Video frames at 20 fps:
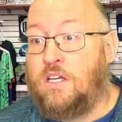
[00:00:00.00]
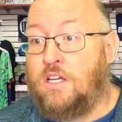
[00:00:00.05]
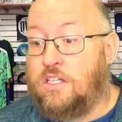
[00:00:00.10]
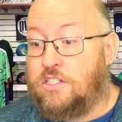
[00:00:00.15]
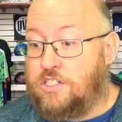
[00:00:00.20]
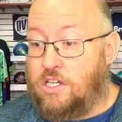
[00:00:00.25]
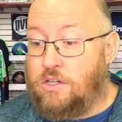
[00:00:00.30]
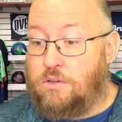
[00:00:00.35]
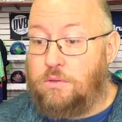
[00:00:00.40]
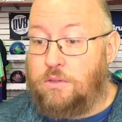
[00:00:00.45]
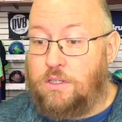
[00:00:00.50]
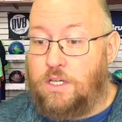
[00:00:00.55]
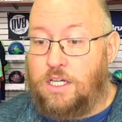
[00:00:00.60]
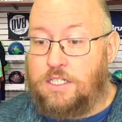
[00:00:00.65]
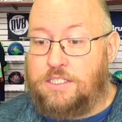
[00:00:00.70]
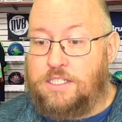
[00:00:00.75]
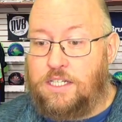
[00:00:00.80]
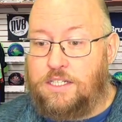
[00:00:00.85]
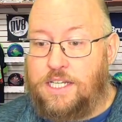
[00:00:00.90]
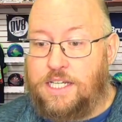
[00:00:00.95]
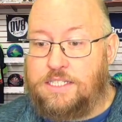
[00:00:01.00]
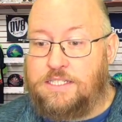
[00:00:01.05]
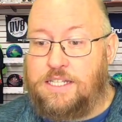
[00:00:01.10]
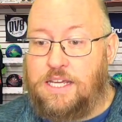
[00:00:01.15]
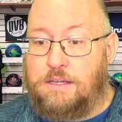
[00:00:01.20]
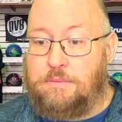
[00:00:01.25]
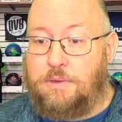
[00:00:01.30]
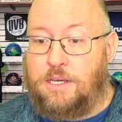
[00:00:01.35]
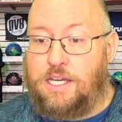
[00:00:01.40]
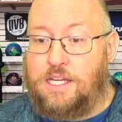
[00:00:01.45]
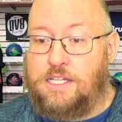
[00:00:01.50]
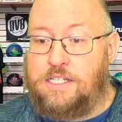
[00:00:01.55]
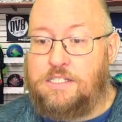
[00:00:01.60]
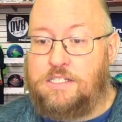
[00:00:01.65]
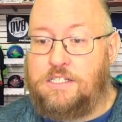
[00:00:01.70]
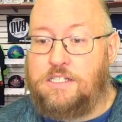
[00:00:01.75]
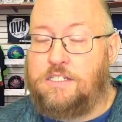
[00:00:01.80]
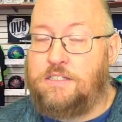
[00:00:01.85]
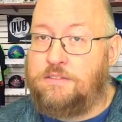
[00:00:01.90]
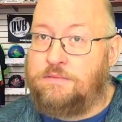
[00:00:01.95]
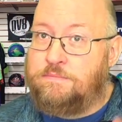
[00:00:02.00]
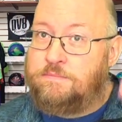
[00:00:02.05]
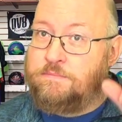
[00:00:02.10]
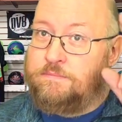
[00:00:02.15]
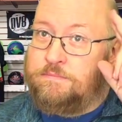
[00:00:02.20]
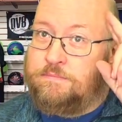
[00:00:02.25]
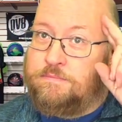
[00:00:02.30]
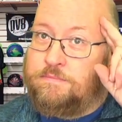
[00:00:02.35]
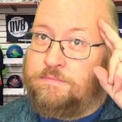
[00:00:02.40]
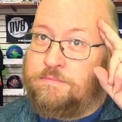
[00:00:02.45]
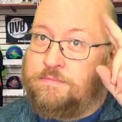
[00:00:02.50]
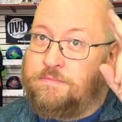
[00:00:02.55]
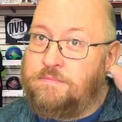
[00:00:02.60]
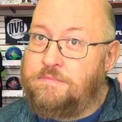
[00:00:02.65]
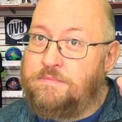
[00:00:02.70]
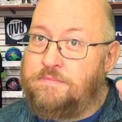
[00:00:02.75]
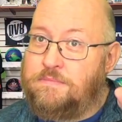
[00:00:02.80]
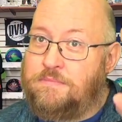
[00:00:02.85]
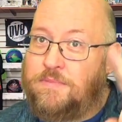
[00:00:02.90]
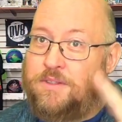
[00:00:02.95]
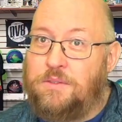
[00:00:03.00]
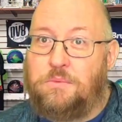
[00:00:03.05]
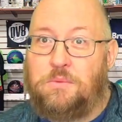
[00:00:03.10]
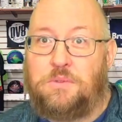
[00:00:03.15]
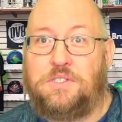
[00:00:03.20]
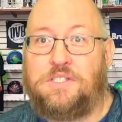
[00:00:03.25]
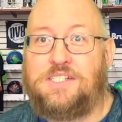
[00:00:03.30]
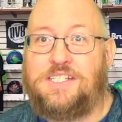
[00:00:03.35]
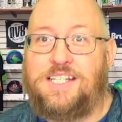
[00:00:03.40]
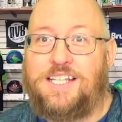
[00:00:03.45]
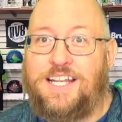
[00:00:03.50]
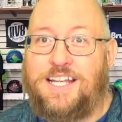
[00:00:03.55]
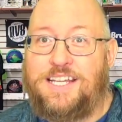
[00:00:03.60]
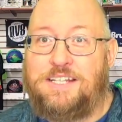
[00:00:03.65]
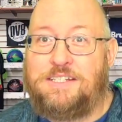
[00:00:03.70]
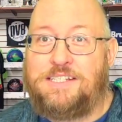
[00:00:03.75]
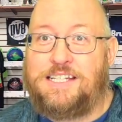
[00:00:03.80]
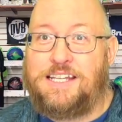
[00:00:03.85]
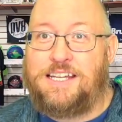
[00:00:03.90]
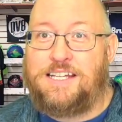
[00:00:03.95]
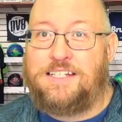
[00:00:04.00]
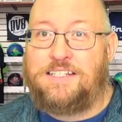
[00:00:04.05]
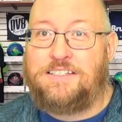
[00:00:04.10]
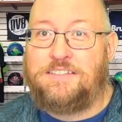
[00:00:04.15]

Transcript: So, until next time, guys, we'll see you inside.